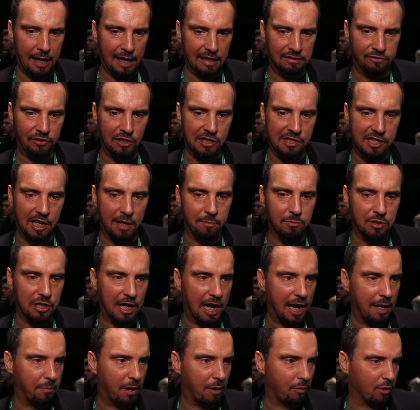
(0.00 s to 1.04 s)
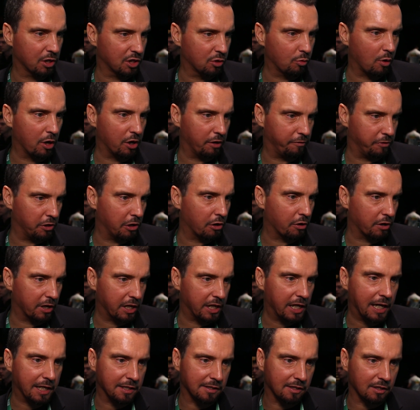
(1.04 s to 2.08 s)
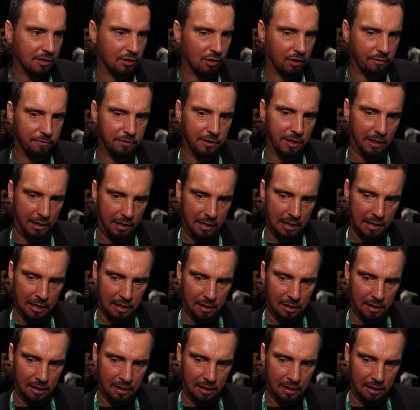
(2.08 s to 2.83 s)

At the same time, I was one of the organizers of the